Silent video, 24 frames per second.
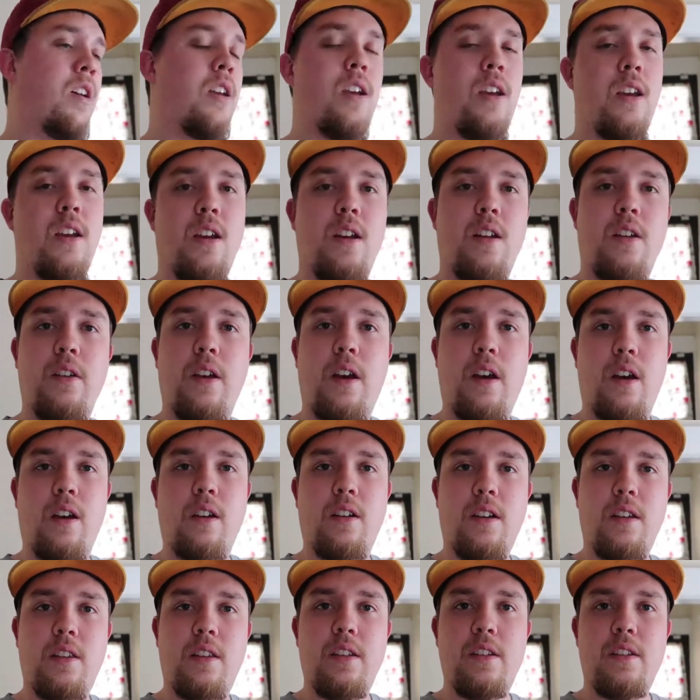and
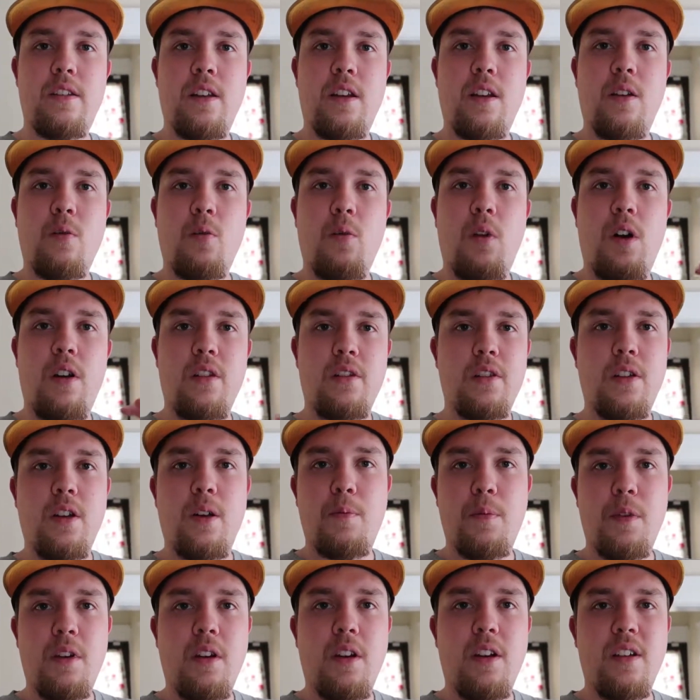get this thing washed
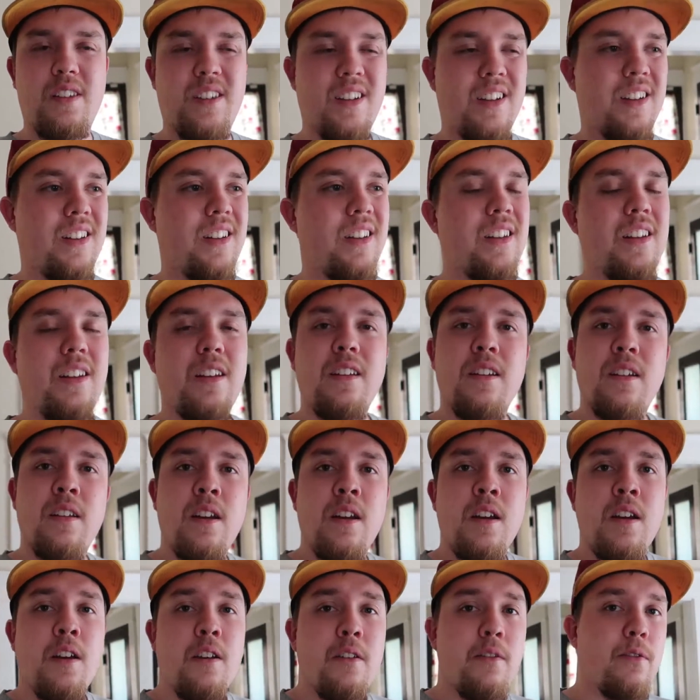up and nice and clean
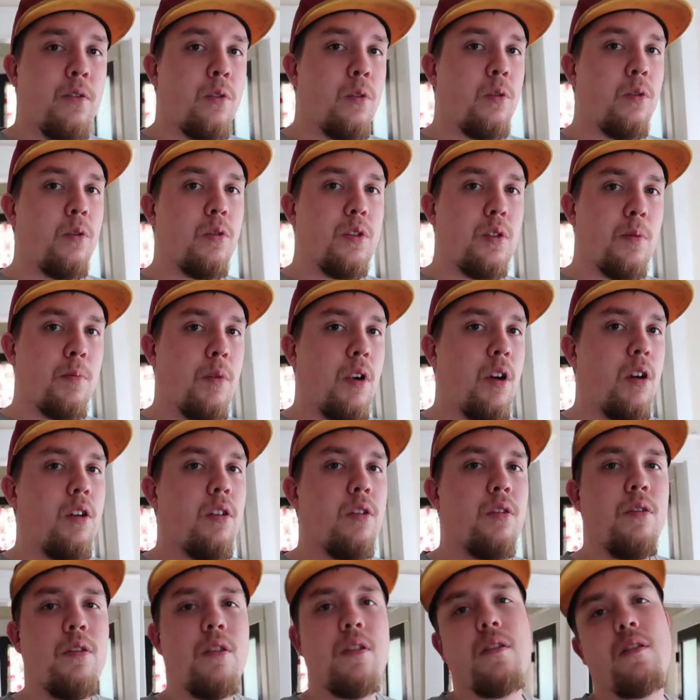for
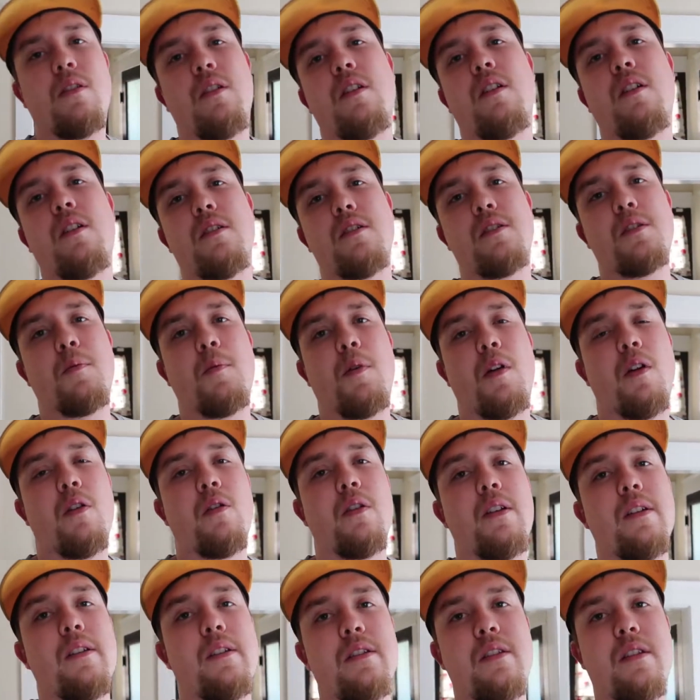tomorrow, as
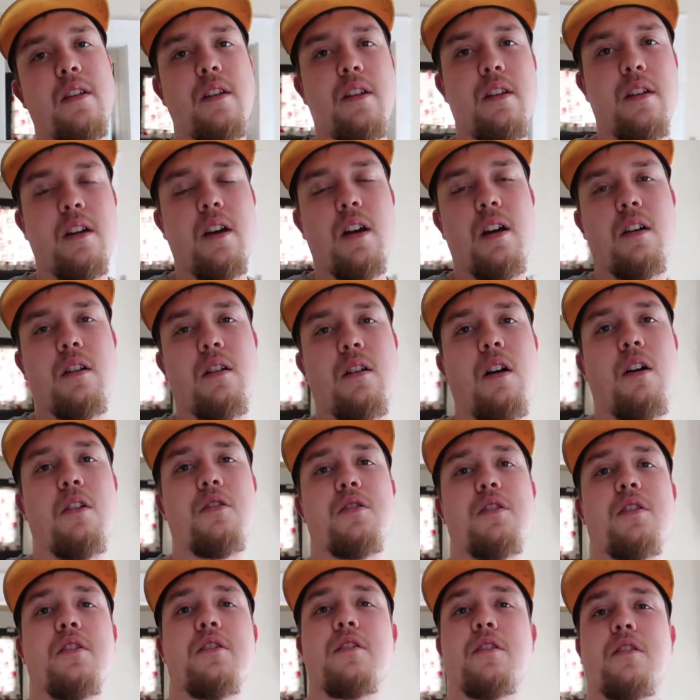tomorrow is the
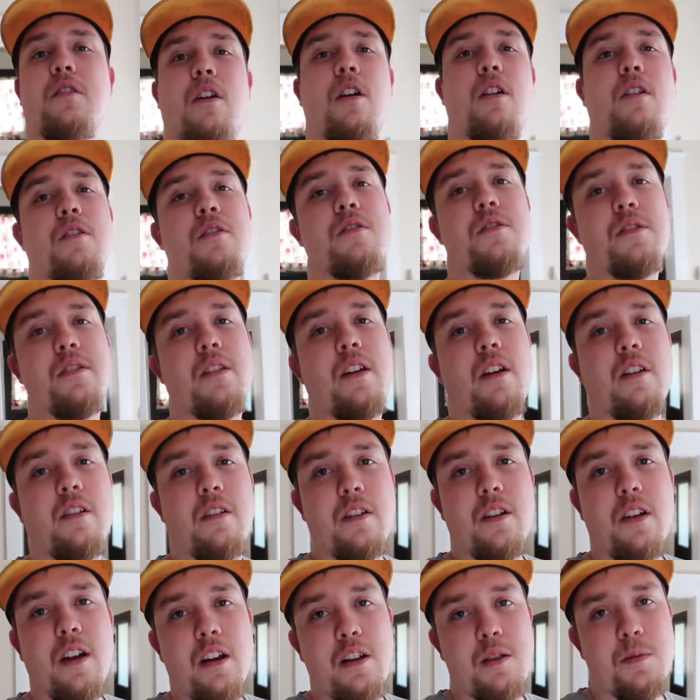Cars and Cigars down
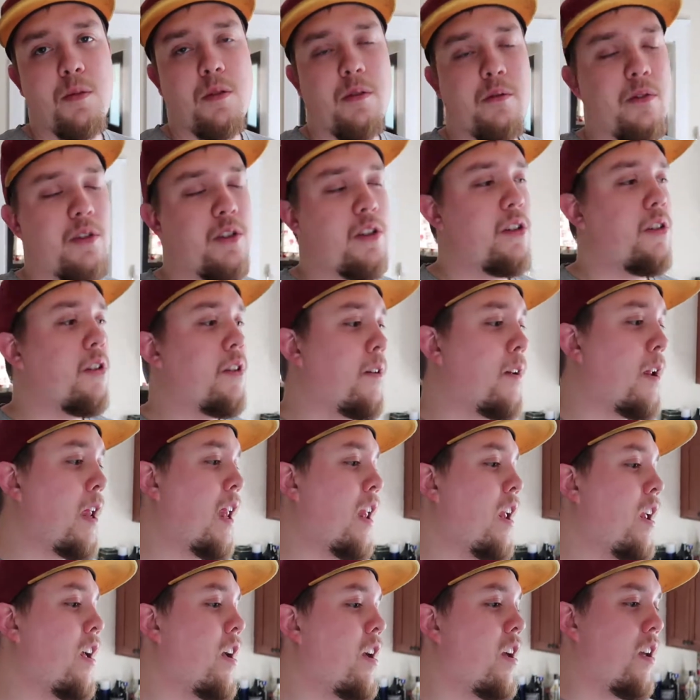in Ashburn, Virginia,
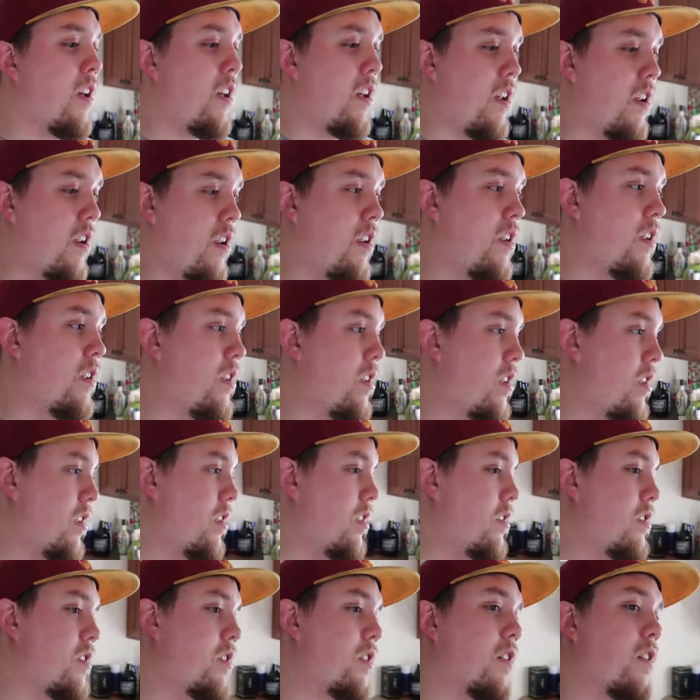
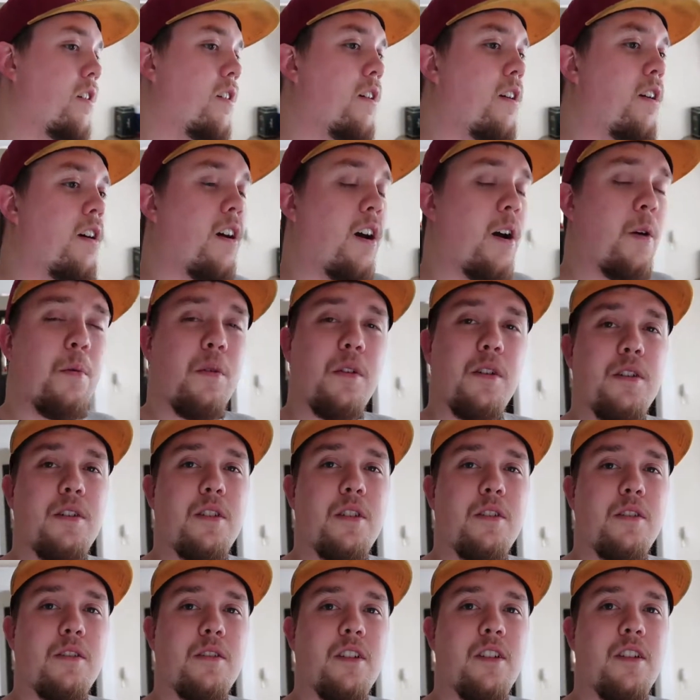and I want it to
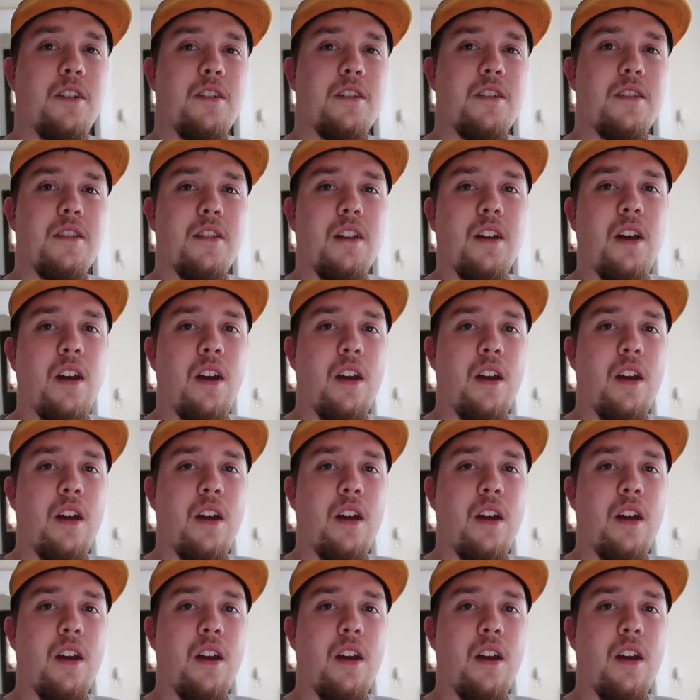look nice.